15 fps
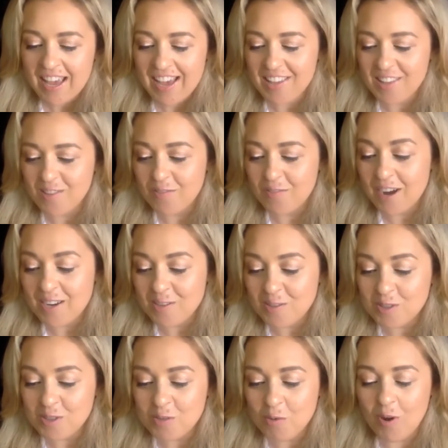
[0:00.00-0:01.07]
And the
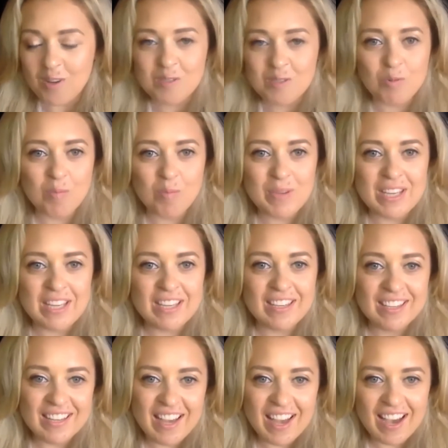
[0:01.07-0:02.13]
final squads will
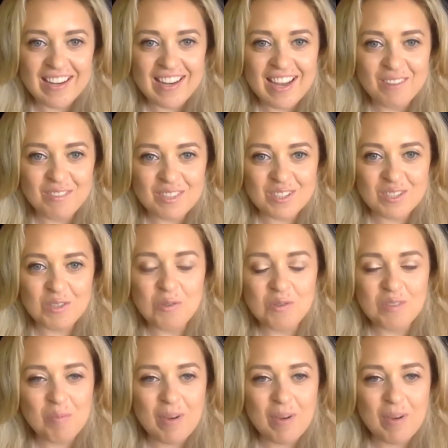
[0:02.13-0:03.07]
be announced soon,